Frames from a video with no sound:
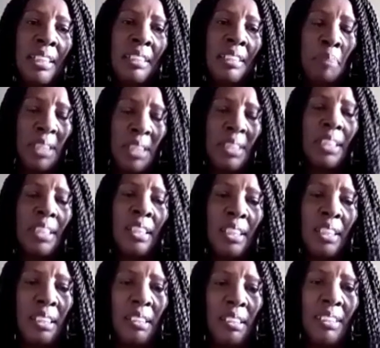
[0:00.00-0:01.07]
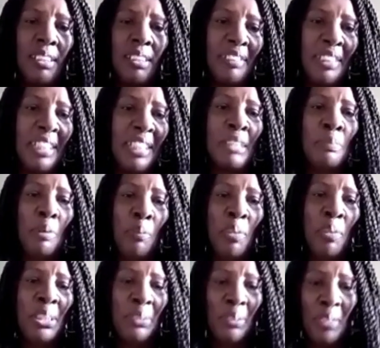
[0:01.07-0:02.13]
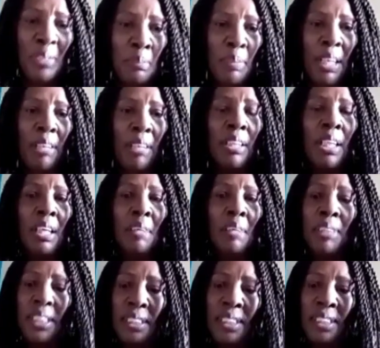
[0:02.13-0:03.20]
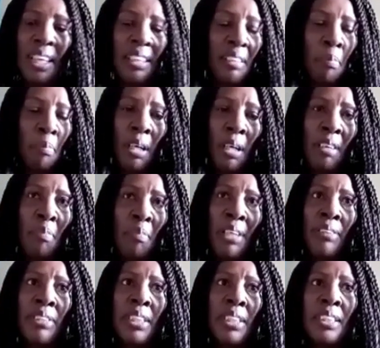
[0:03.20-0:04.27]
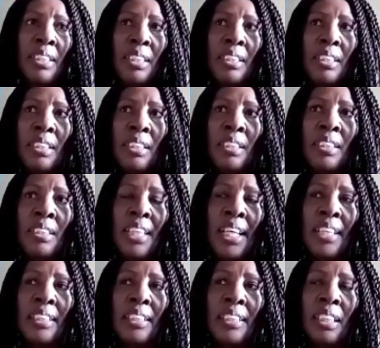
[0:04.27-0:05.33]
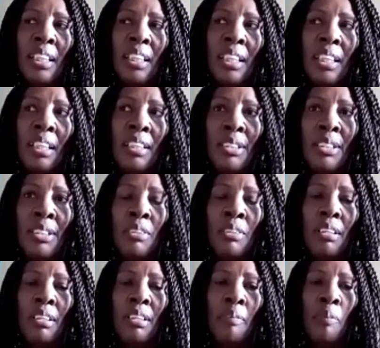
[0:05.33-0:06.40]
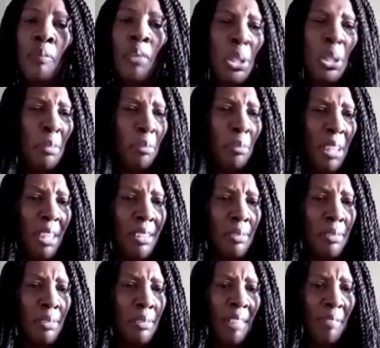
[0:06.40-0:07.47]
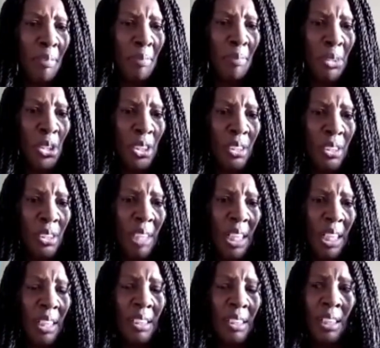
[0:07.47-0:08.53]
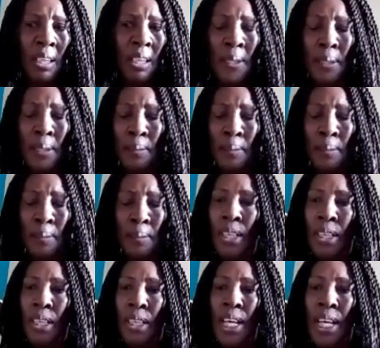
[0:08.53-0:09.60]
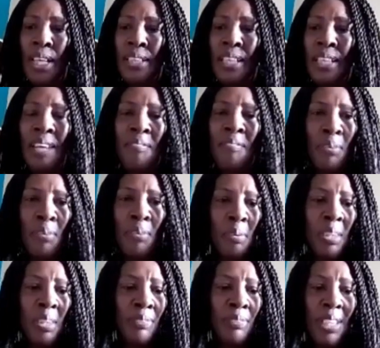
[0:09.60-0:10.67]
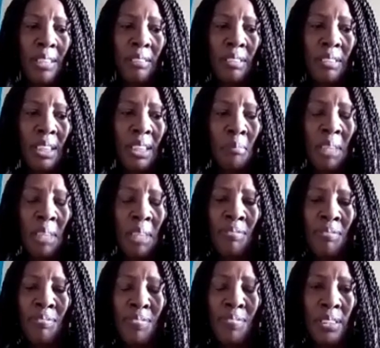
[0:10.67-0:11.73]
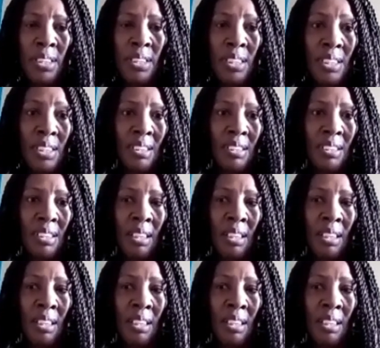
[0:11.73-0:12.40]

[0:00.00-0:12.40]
basically that's what we talked about. But the other part about it is that we're human beings. We're gonna have emotions, right? And I've always found that my first